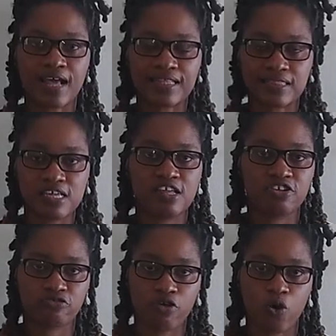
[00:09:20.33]
that
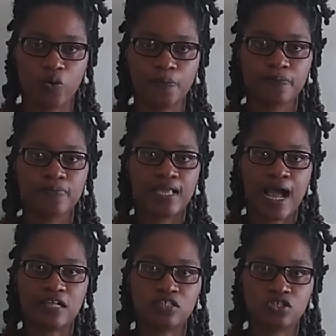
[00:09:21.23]
thinning crown.
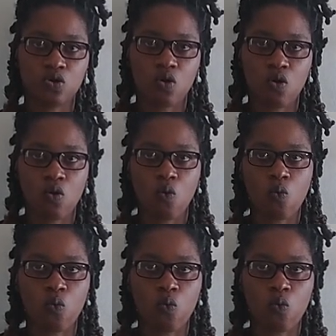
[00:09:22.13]
And so